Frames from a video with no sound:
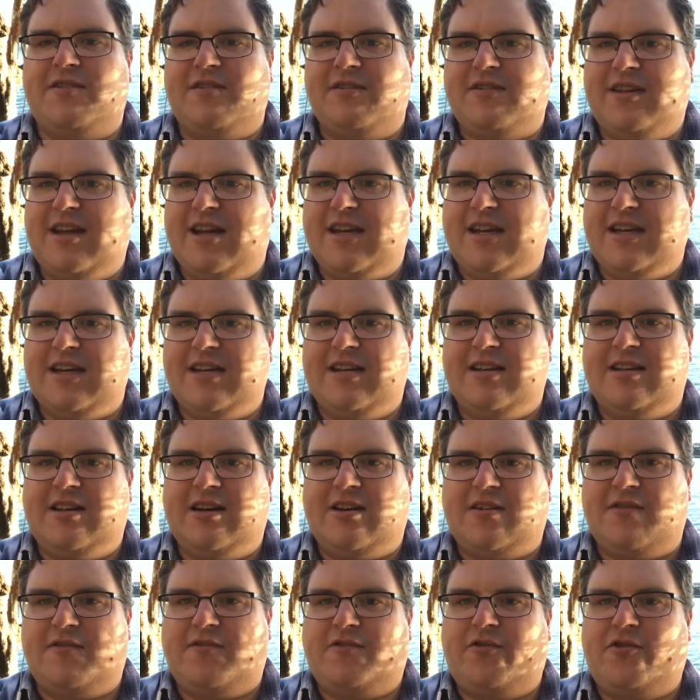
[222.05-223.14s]
like
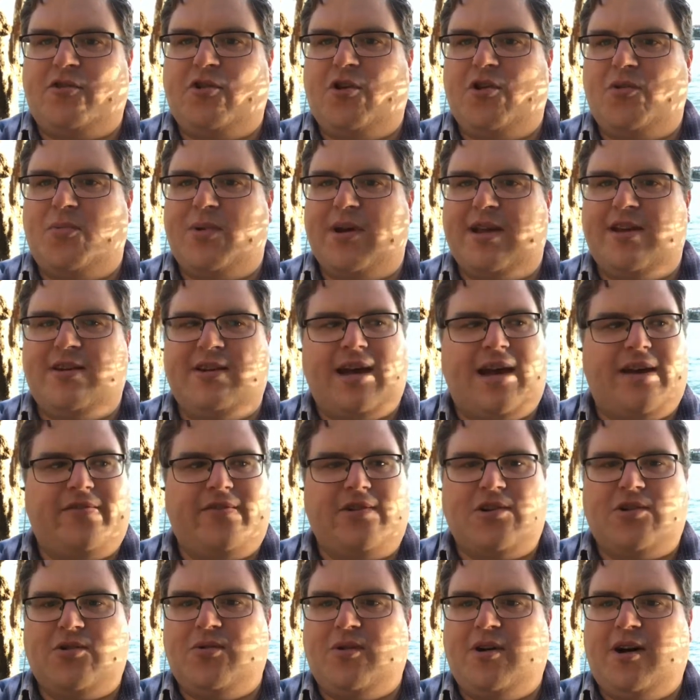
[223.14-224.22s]
a fraud when you haven't
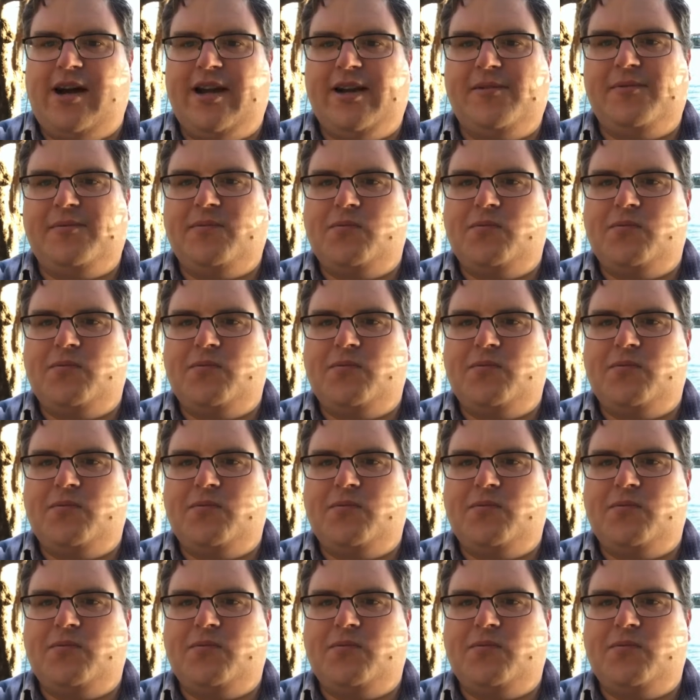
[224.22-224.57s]
quite